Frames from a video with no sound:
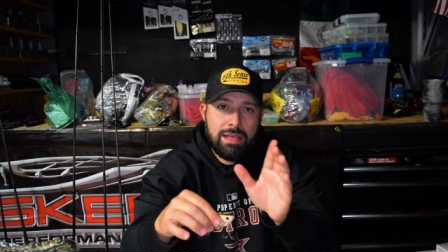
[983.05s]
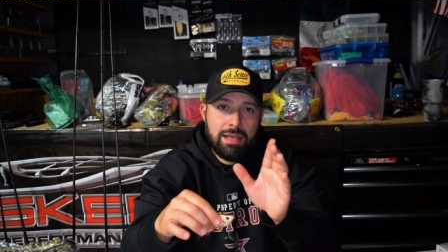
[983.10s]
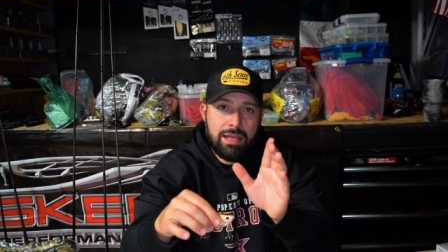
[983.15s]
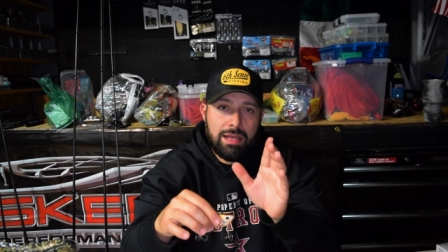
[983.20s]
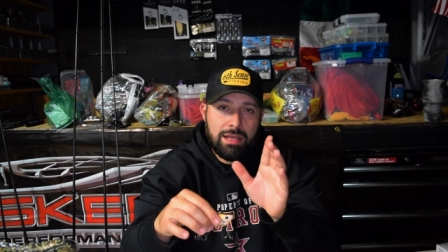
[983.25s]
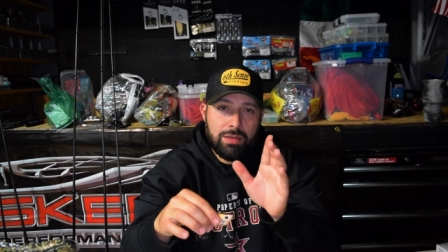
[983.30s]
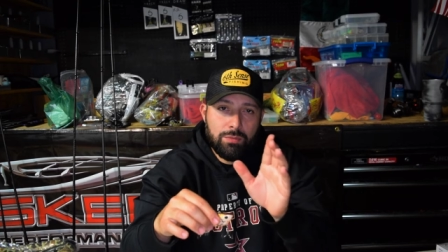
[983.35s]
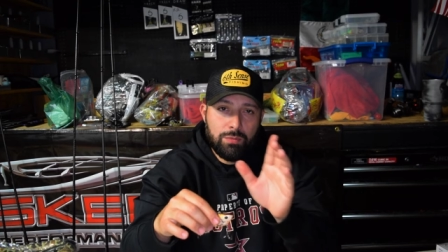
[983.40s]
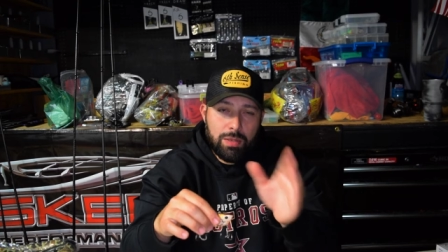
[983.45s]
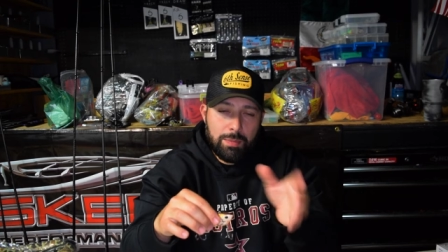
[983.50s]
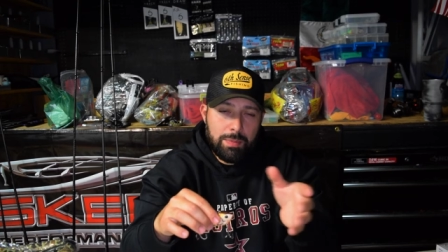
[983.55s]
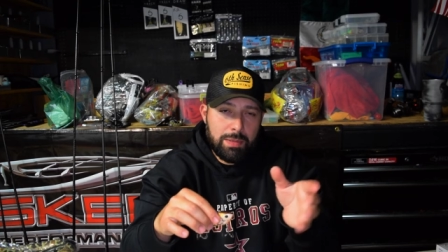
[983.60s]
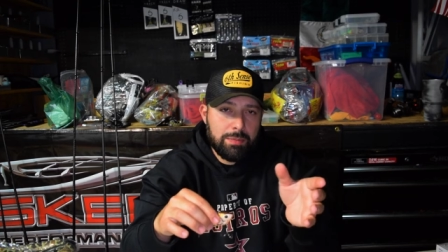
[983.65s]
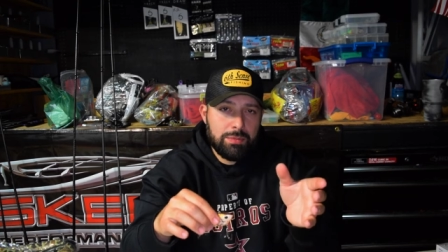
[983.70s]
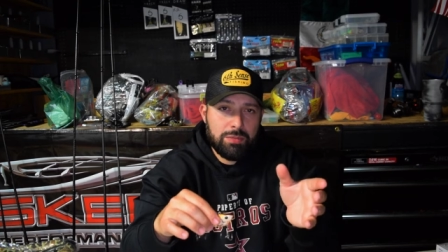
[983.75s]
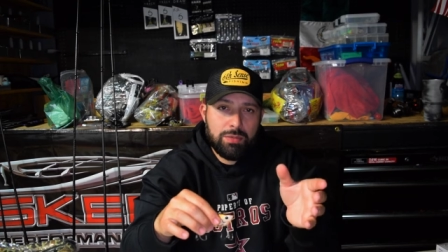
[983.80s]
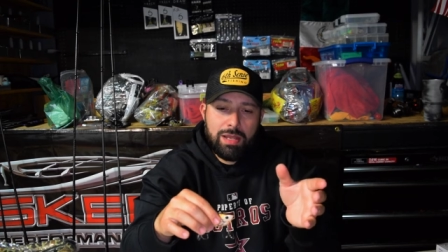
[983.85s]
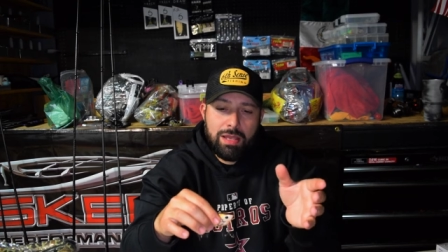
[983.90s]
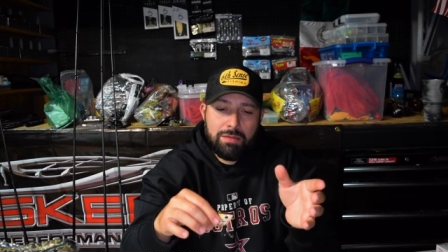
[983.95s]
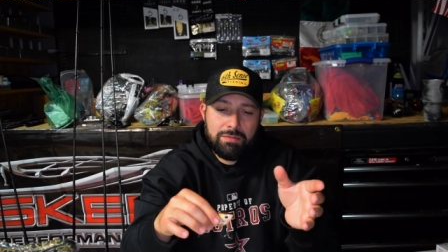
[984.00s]
uh, ripping them
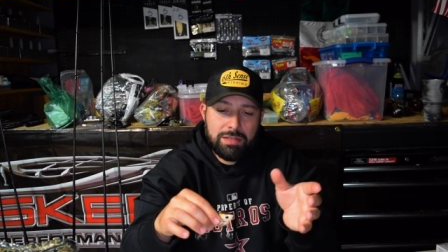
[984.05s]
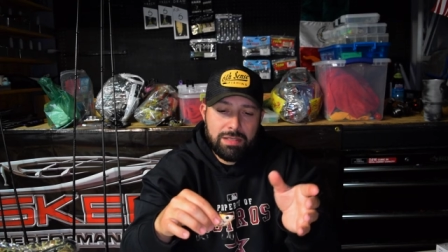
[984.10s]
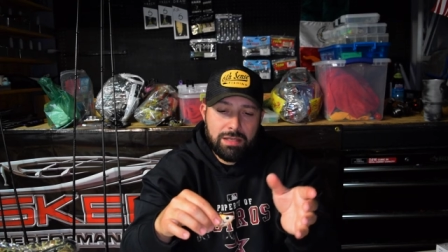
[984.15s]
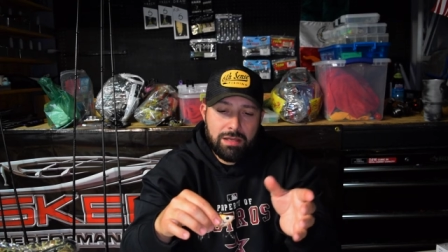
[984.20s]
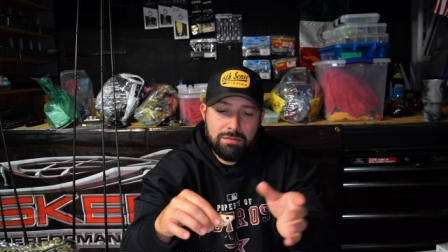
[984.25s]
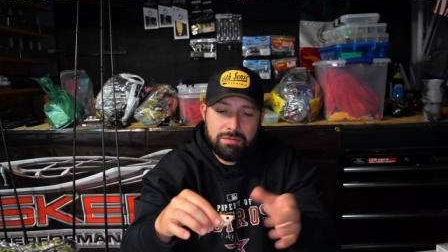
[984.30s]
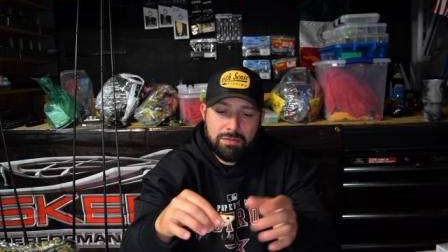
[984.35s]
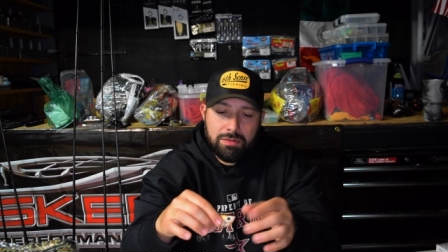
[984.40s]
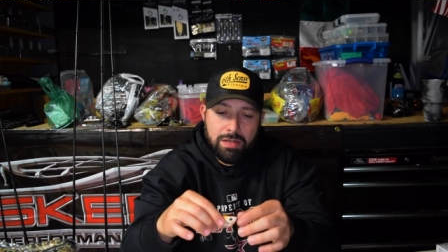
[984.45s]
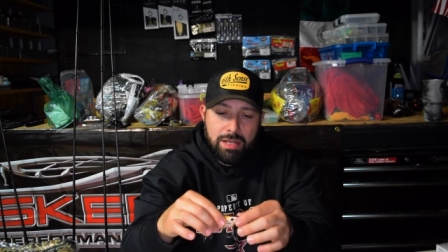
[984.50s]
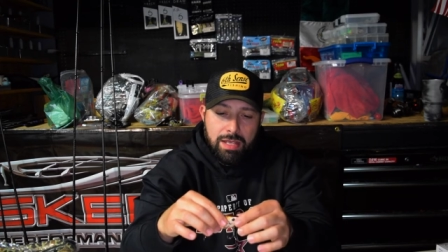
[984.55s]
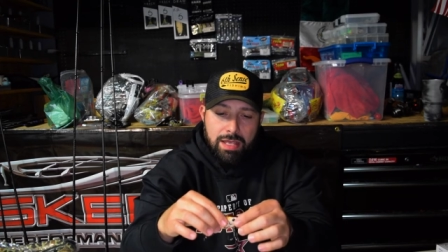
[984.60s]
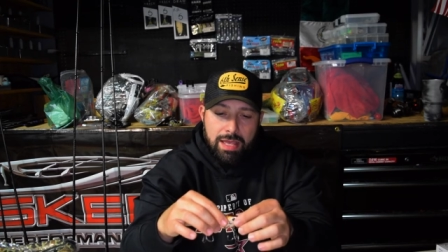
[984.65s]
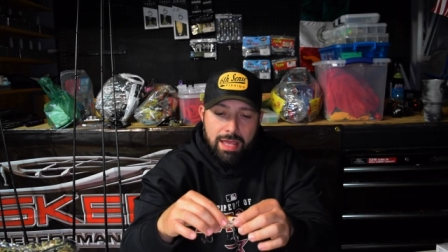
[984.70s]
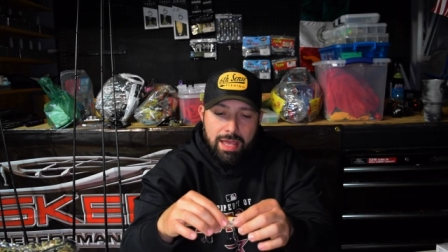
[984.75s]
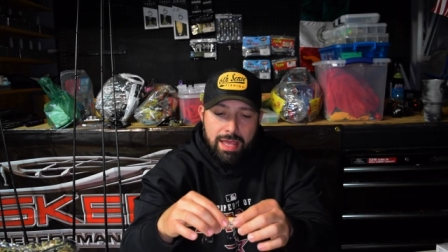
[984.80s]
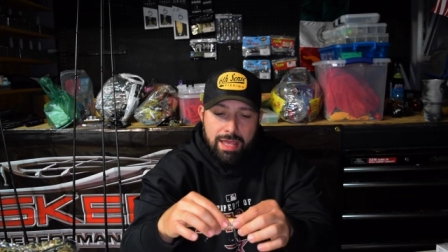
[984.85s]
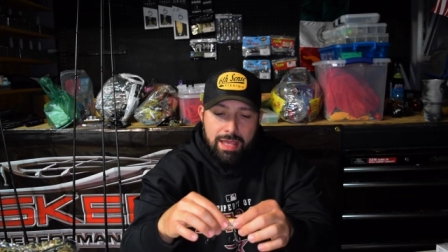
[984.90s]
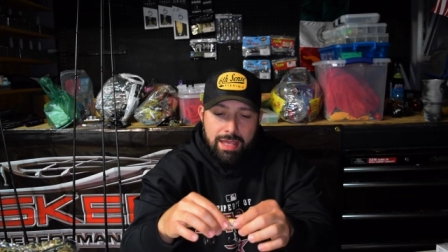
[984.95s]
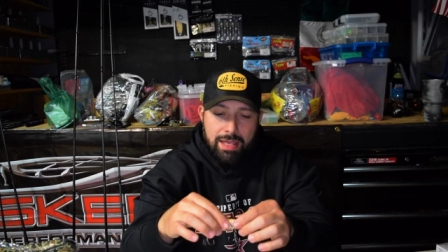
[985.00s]
through heavy cover,
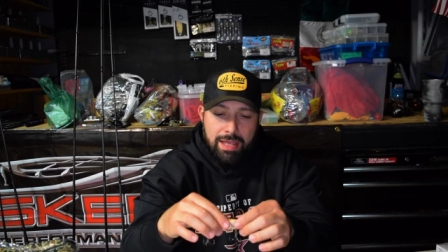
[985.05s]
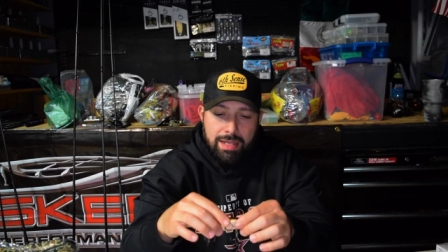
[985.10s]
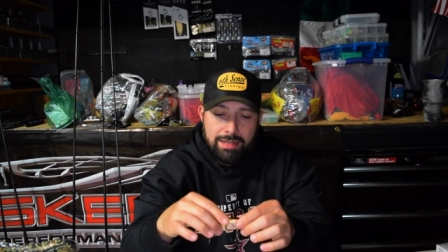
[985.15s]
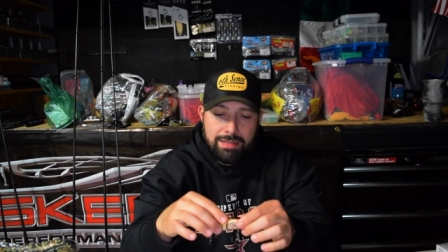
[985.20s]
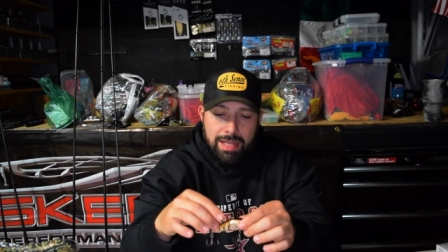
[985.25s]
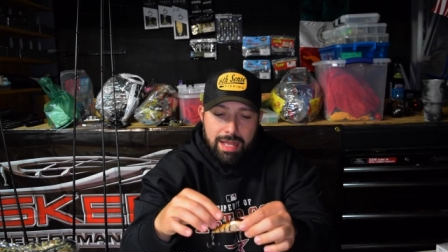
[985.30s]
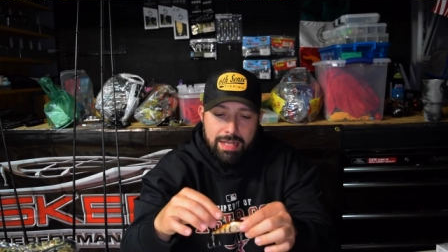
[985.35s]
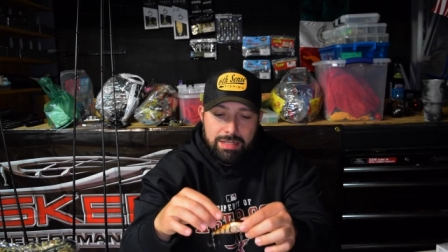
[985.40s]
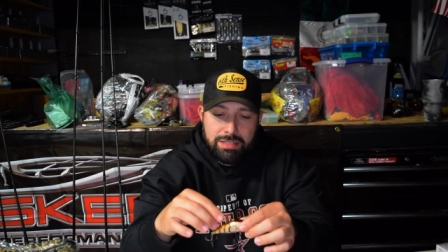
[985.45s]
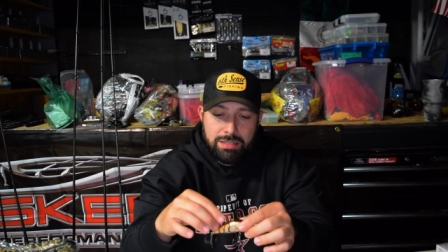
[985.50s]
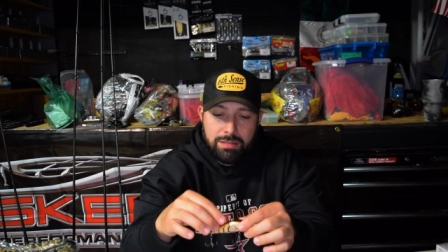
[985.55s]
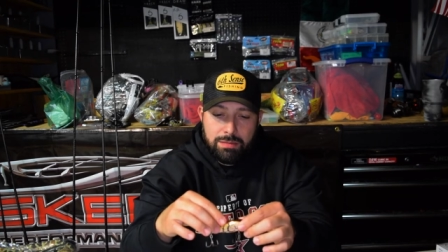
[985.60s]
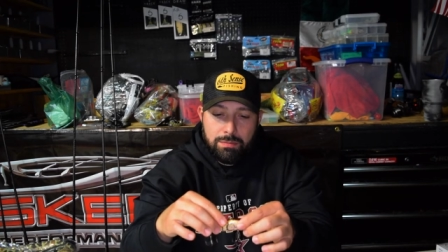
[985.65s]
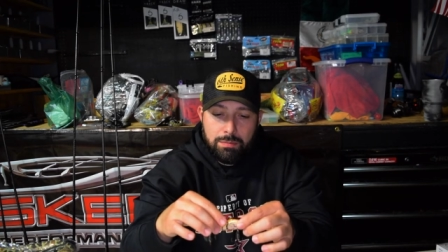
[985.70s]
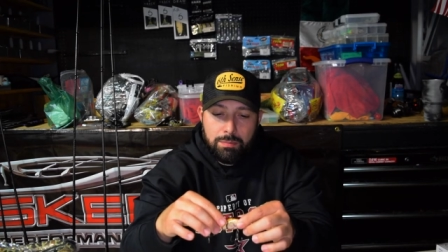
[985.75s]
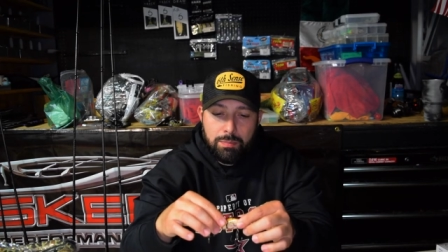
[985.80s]
and, and, catching them.